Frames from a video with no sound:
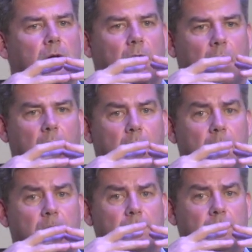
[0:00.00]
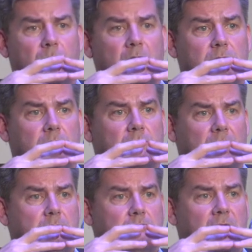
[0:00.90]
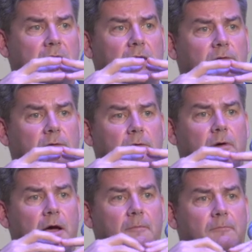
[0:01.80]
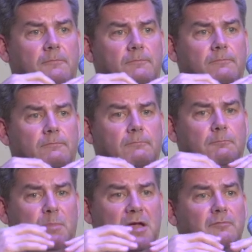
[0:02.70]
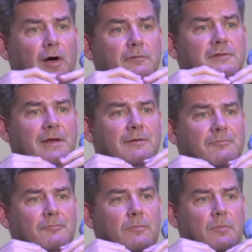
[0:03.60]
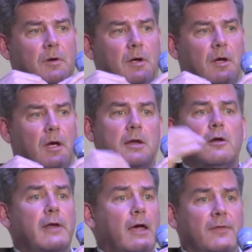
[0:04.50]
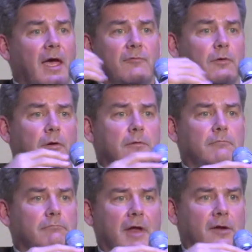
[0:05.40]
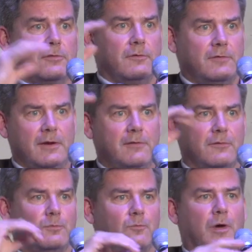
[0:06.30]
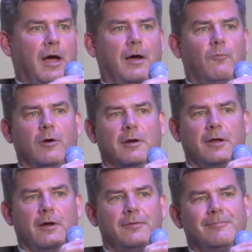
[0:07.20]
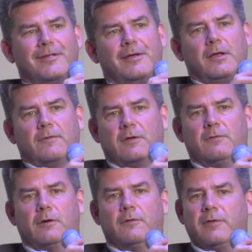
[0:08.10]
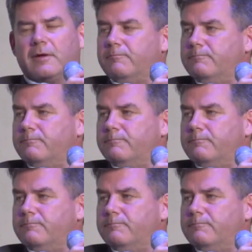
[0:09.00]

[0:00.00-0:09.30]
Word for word: um, that they, they need to um, be involved in. Uh, and no doubt they have their own national centers uh, working on this sort of thing.